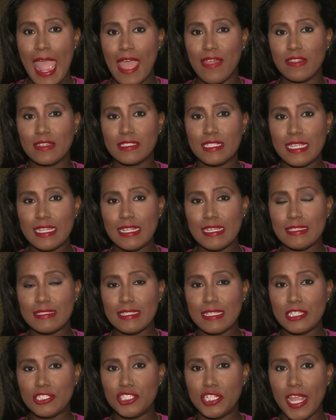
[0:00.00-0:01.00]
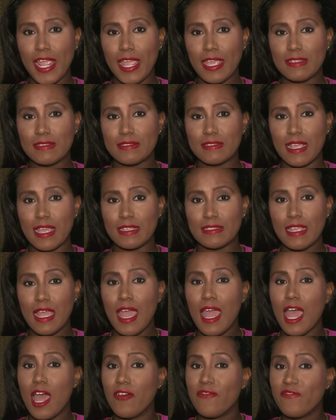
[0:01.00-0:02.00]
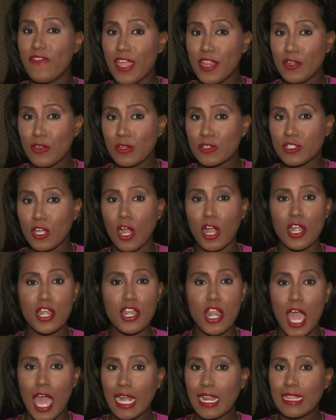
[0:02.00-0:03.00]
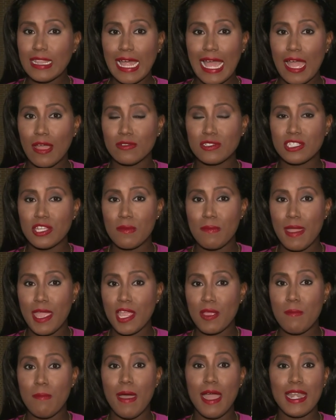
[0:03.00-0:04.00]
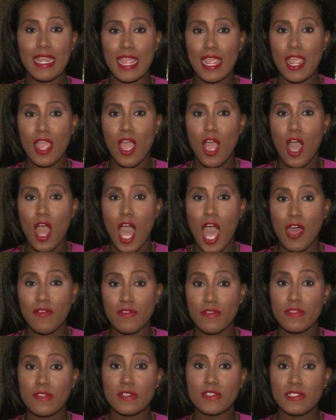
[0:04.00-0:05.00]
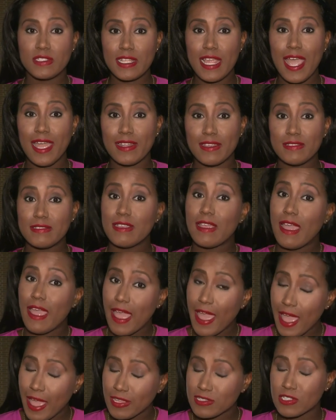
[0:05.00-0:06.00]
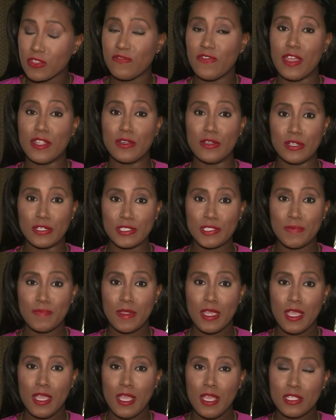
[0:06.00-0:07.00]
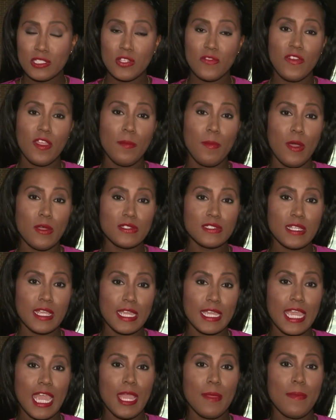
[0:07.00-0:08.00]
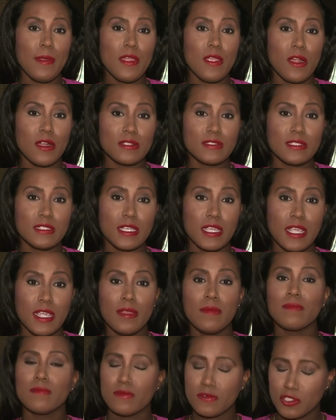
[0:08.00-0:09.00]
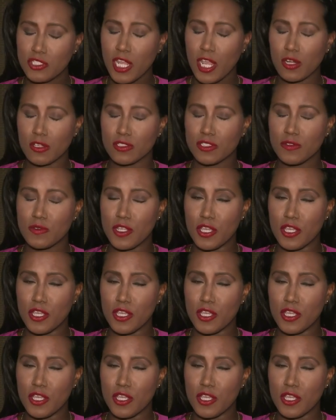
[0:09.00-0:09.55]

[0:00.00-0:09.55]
And the TDCJ says offenders are not allowed to make money off of their status as offenders. Sophia Beausoleil, KPRC, Channel 2